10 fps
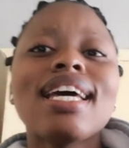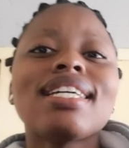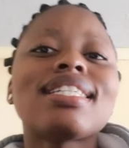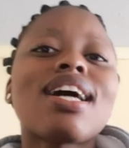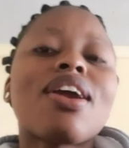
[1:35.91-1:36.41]

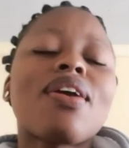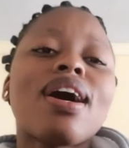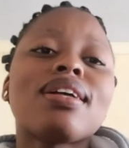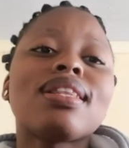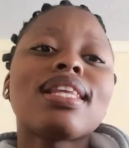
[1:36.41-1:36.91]
it's
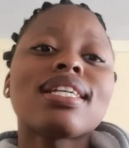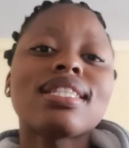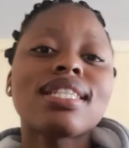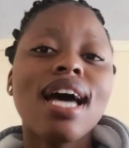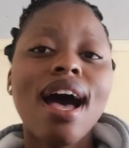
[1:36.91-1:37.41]
around that
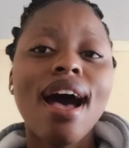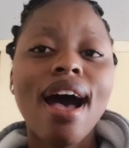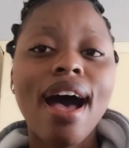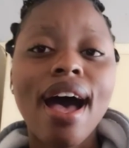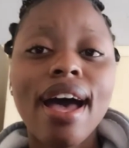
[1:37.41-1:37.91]

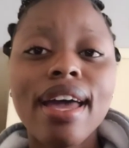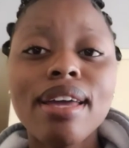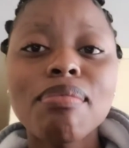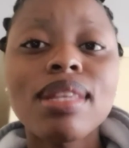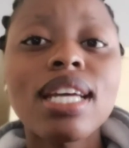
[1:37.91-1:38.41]

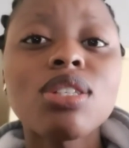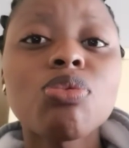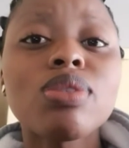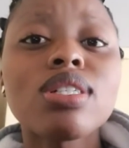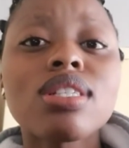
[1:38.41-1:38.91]
time that
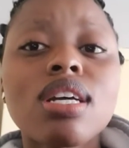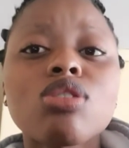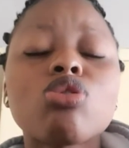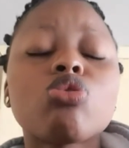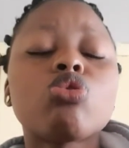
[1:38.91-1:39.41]
we
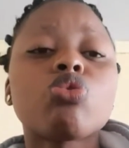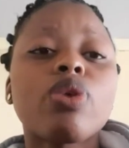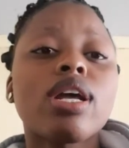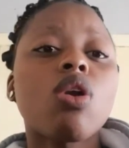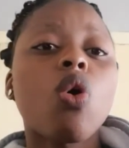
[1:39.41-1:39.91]
start to
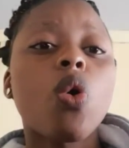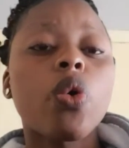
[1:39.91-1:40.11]
dwell